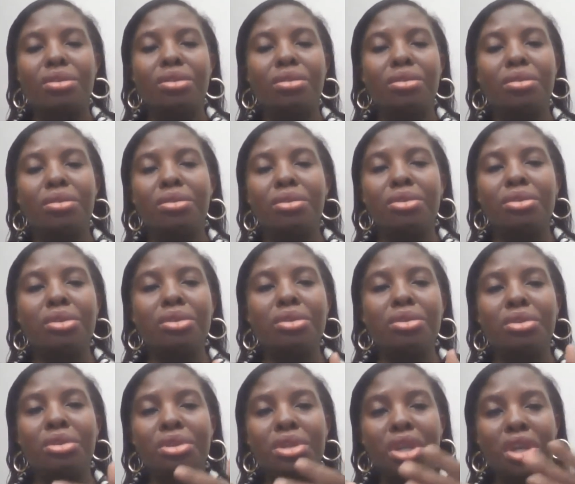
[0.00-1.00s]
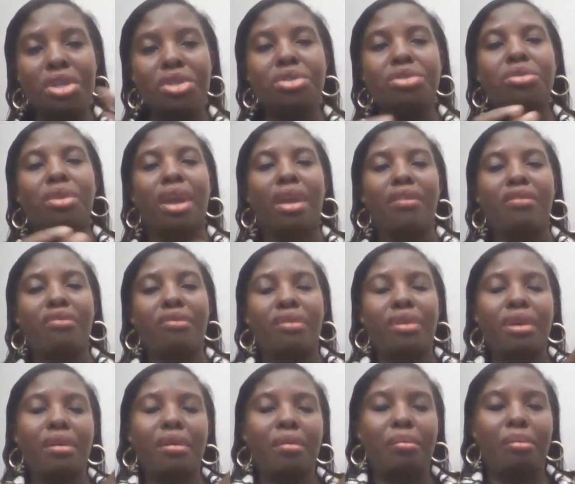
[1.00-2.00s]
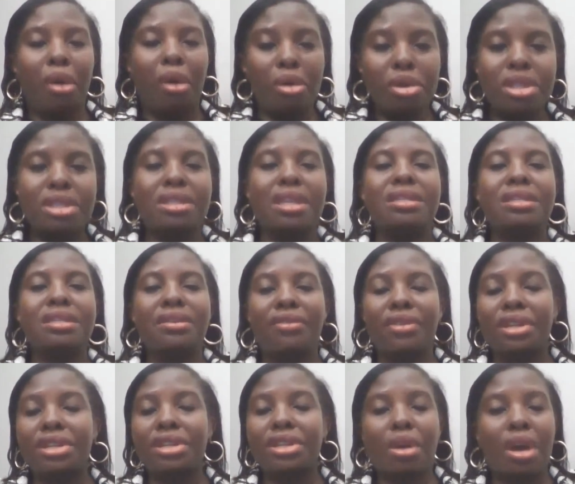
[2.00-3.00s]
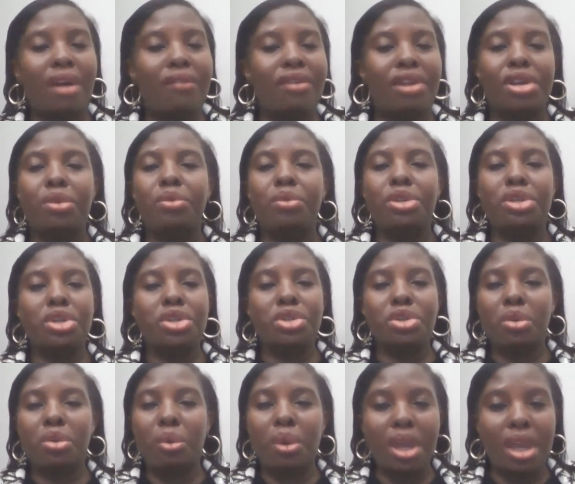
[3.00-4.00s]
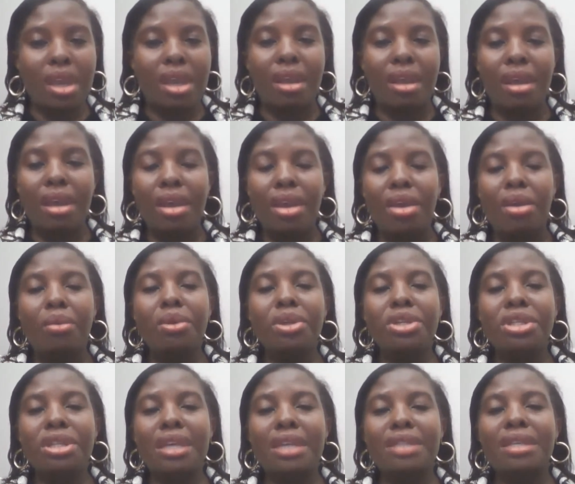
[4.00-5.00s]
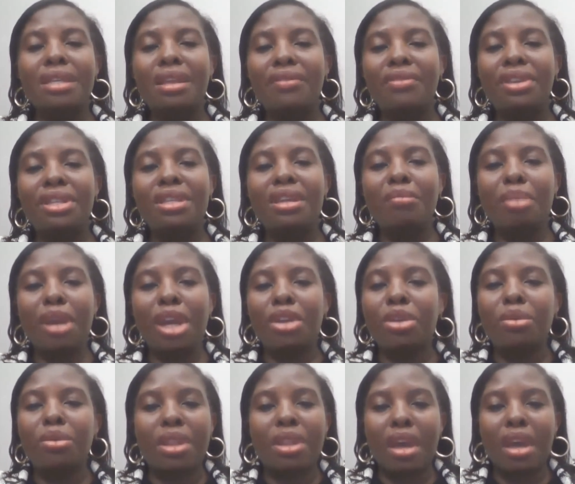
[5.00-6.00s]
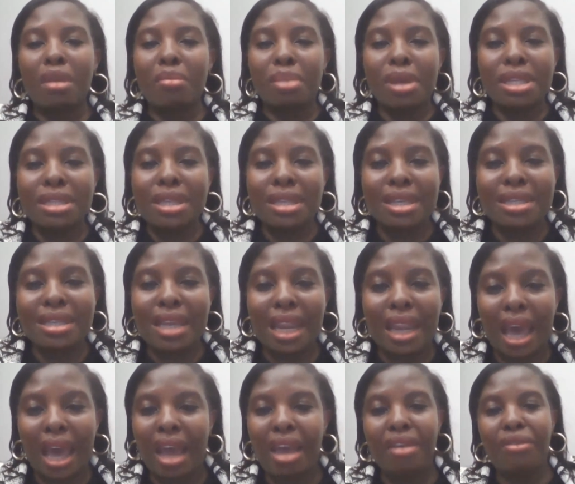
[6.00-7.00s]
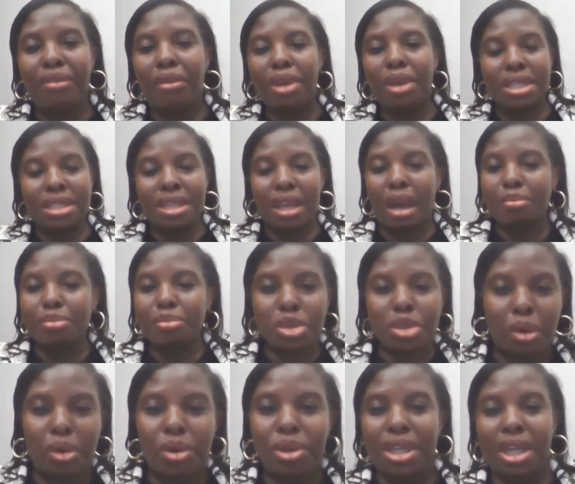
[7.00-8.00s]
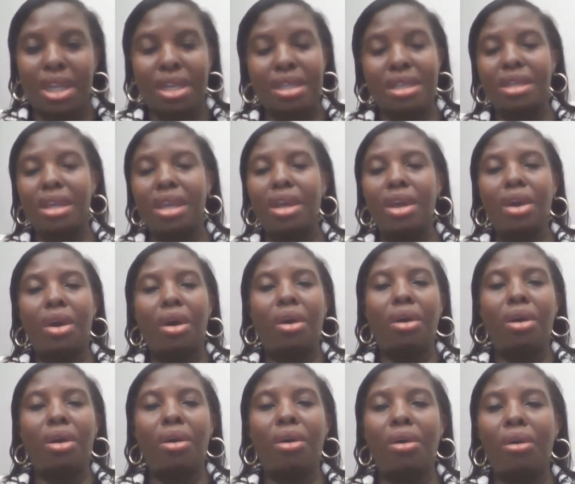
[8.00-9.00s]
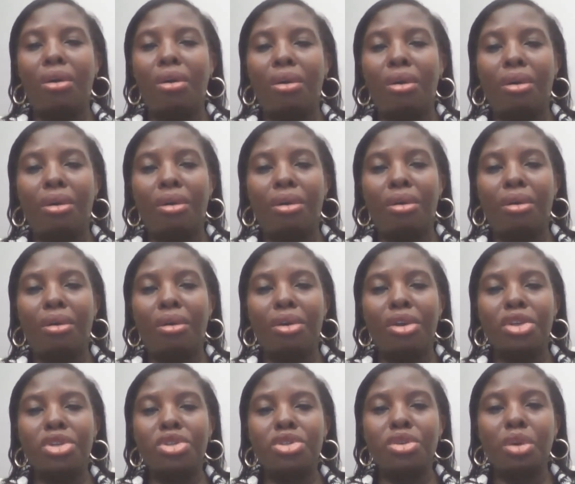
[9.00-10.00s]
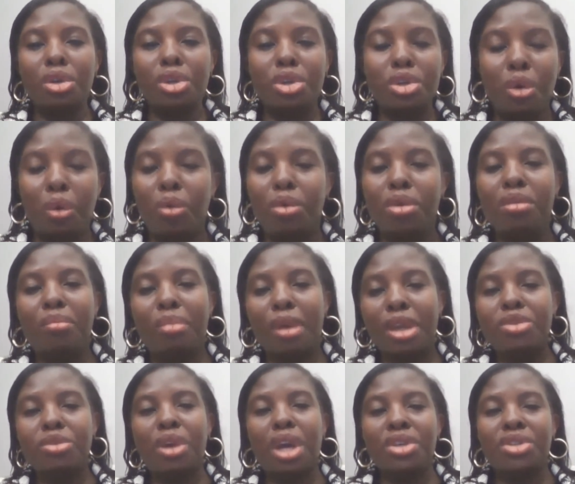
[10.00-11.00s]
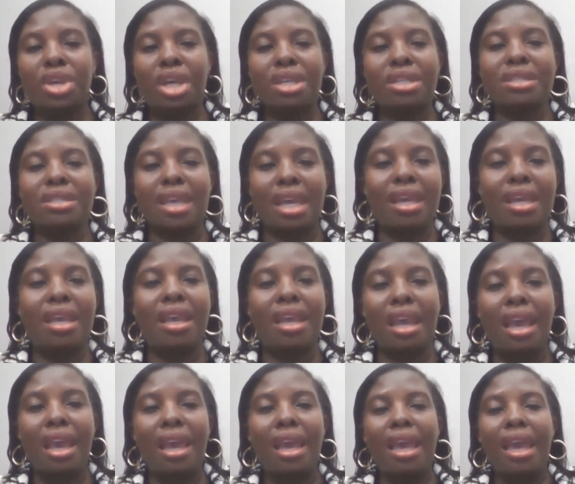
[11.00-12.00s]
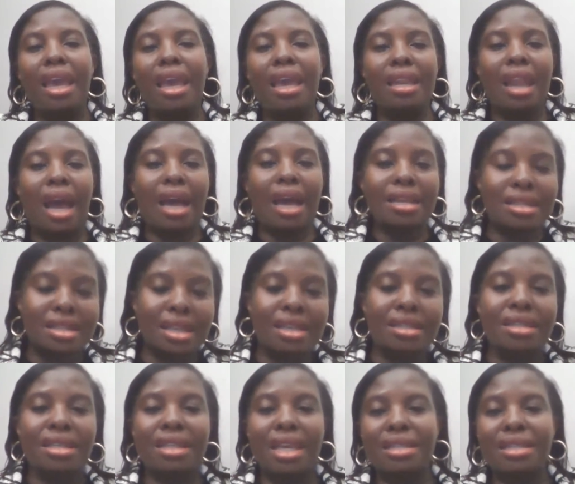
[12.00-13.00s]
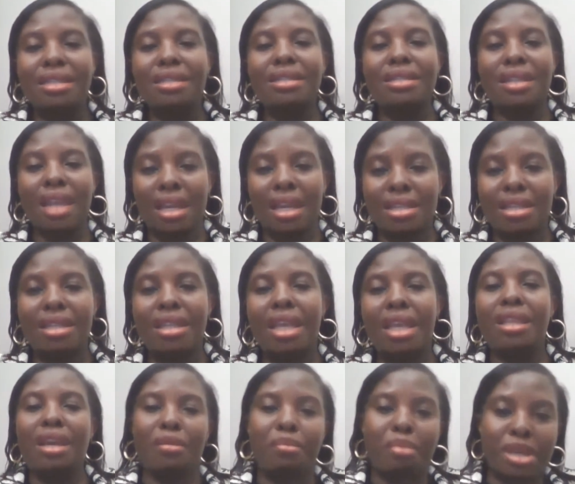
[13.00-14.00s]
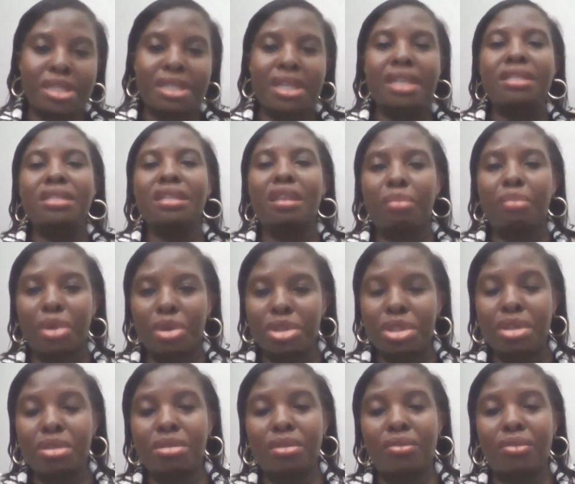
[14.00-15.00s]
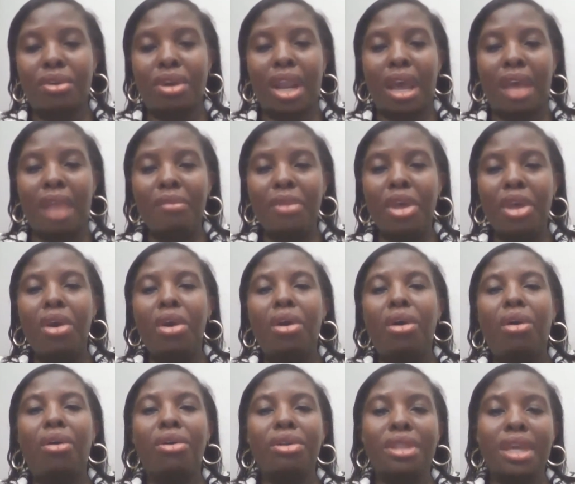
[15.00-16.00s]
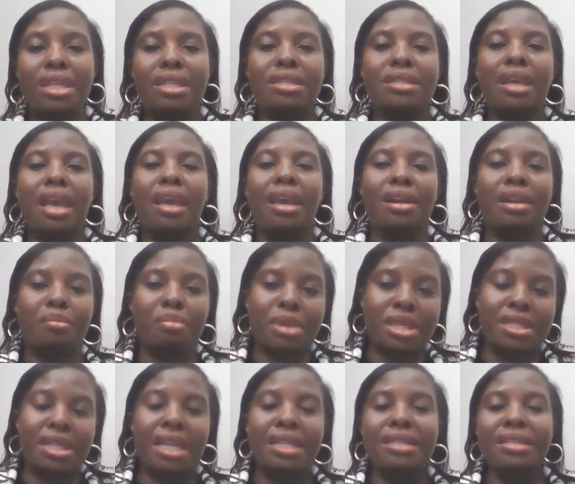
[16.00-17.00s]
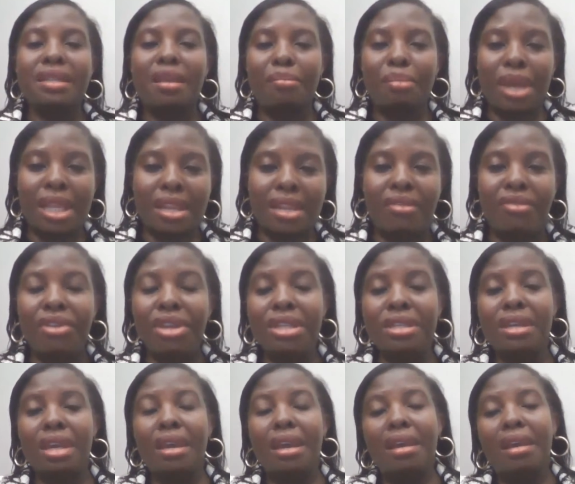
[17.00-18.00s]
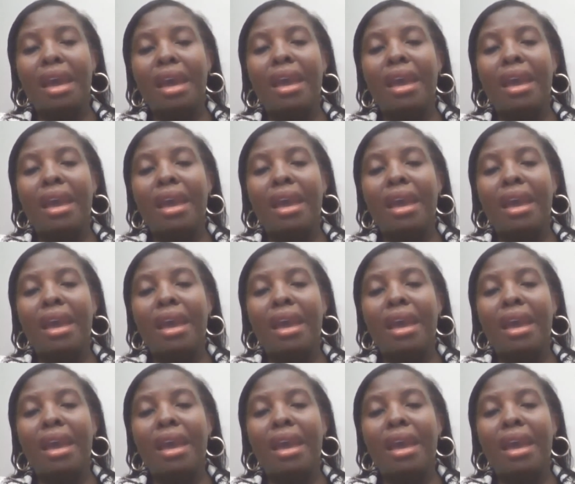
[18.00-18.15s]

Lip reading: You need to have both the civil recovery, which is quick, which doesn't even depend on whether a person is alive or is absconded or is not known. But you are just taking an asset that is dated, that represents the proceeds of crime or that represents the benefit.